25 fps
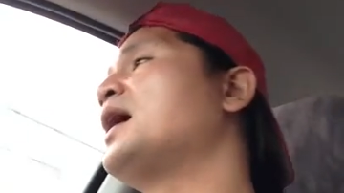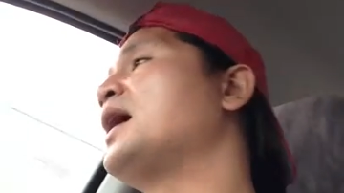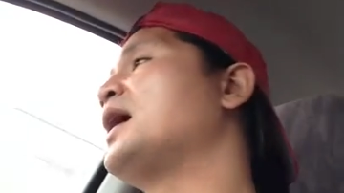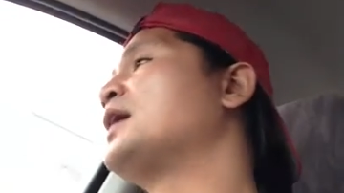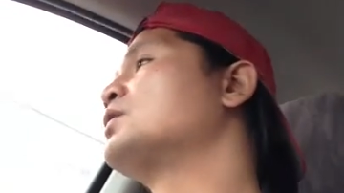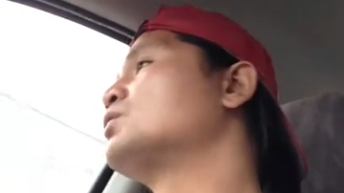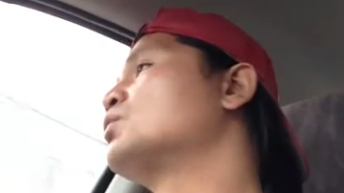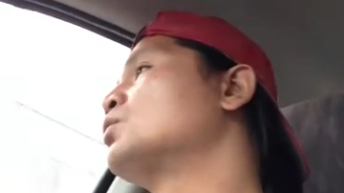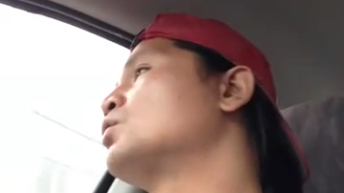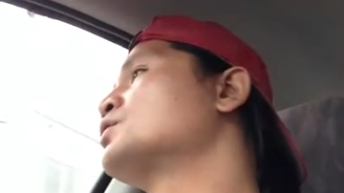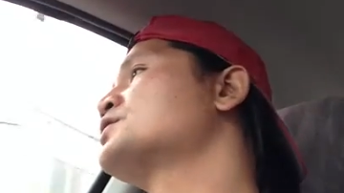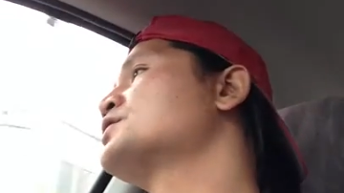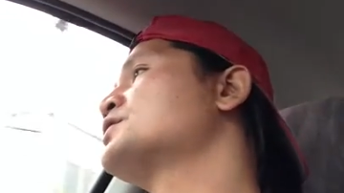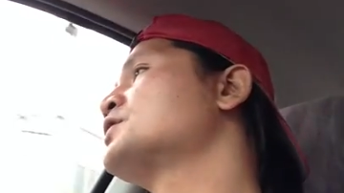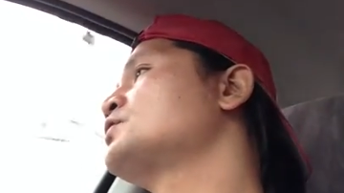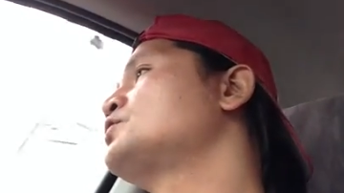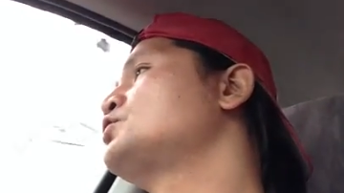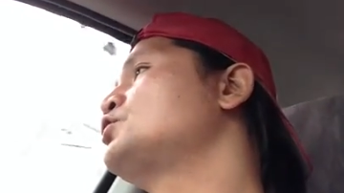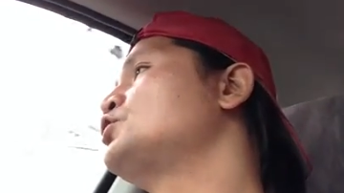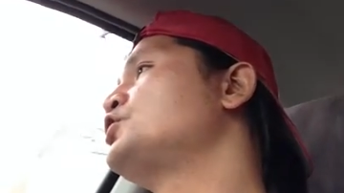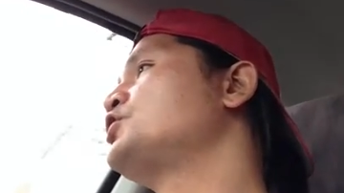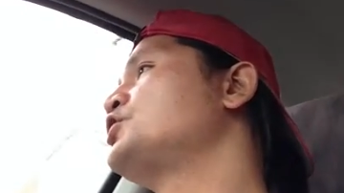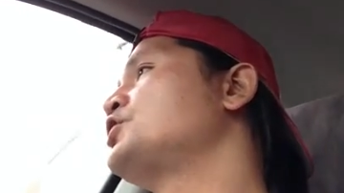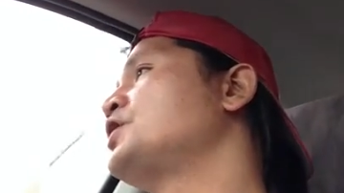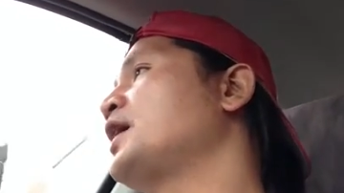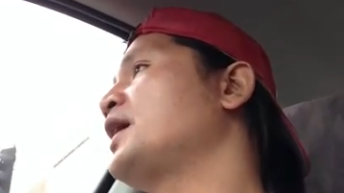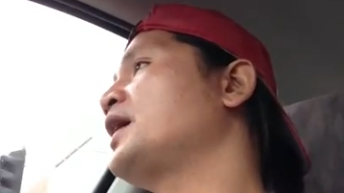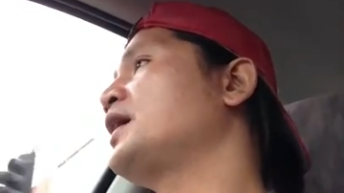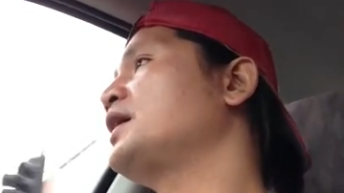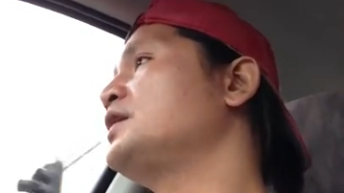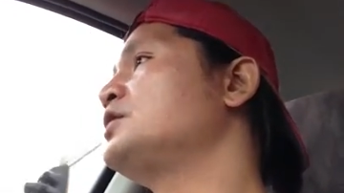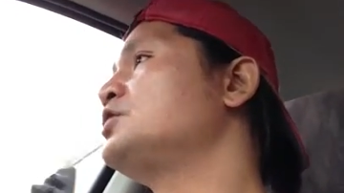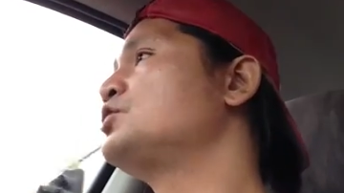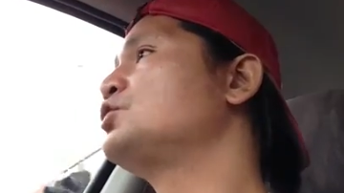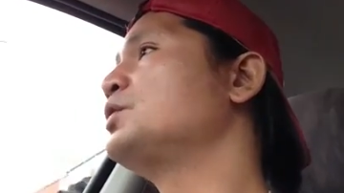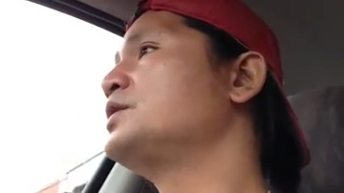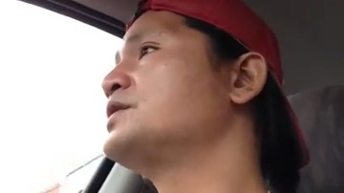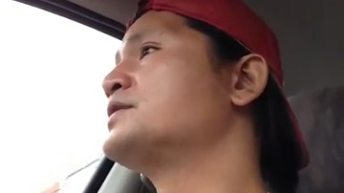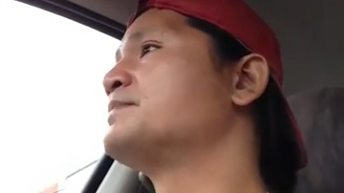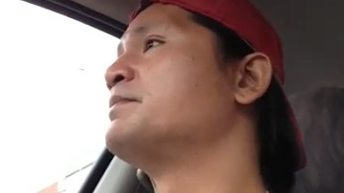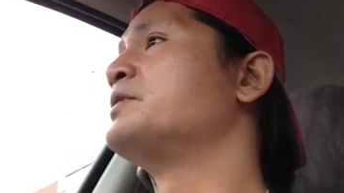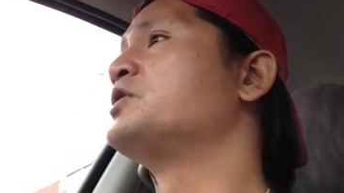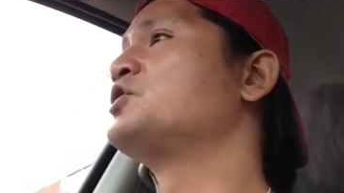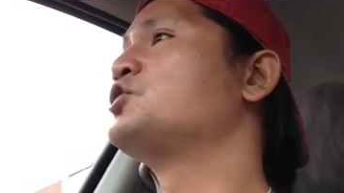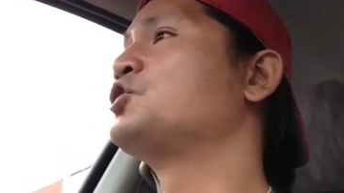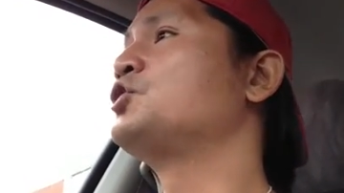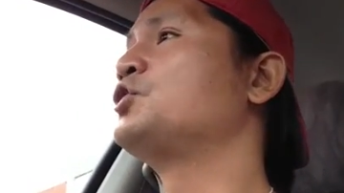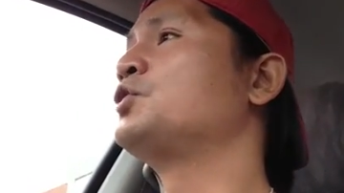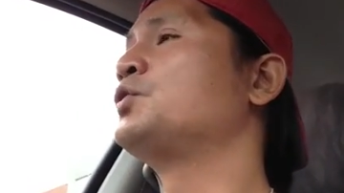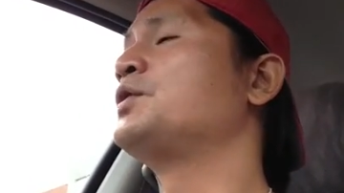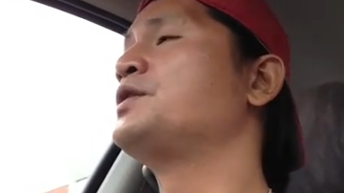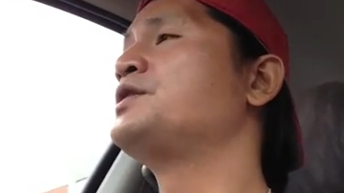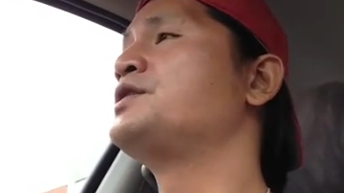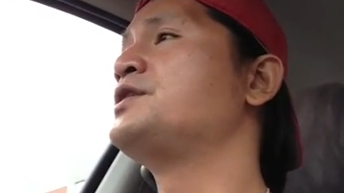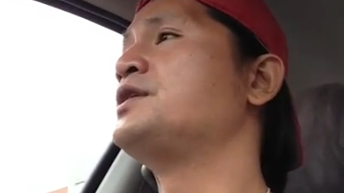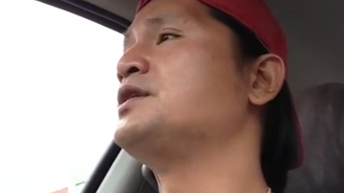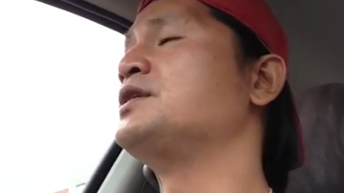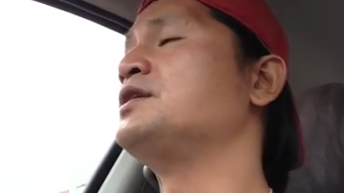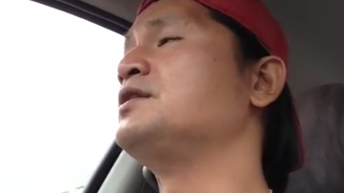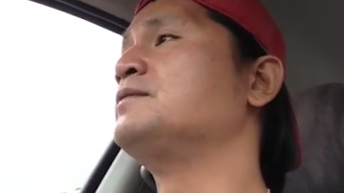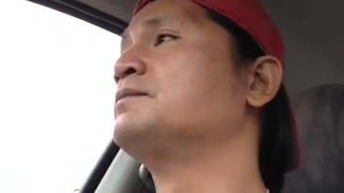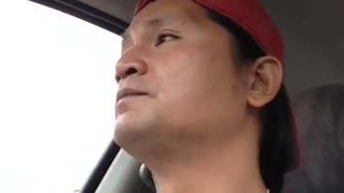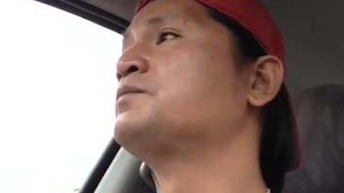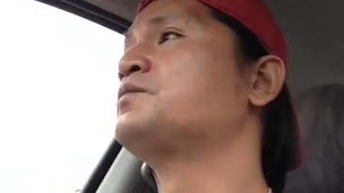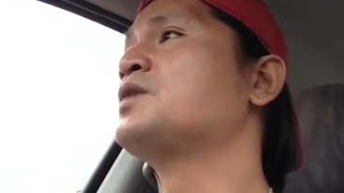and also to share into its maturity,